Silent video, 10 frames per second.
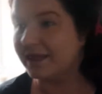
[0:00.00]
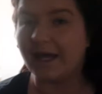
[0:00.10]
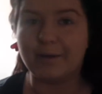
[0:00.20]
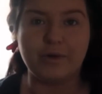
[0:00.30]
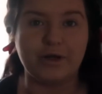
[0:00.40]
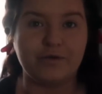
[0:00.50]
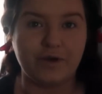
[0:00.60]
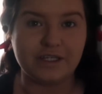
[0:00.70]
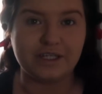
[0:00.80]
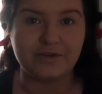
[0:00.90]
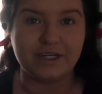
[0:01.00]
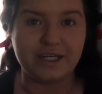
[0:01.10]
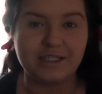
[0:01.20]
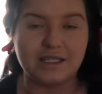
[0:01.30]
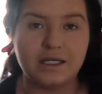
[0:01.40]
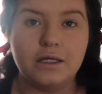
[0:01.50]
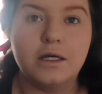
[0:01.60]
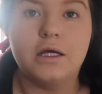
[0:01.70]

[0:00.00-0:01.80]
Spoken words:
that I'm gonna find it really easy.